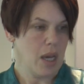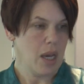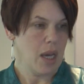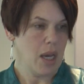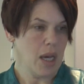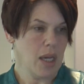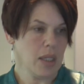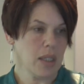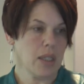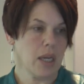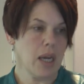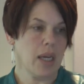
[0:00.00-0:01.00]

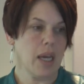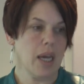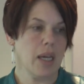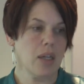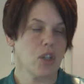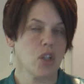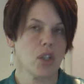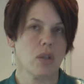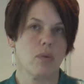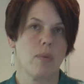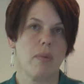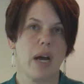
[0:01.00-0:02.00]
And again, just
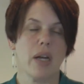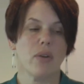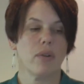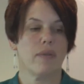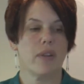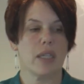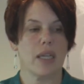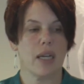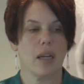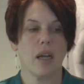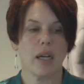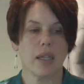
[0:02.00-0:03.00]
a reminder of the
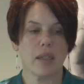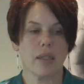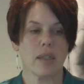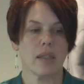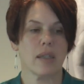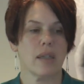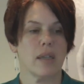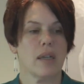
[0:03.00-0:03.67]
deadlines.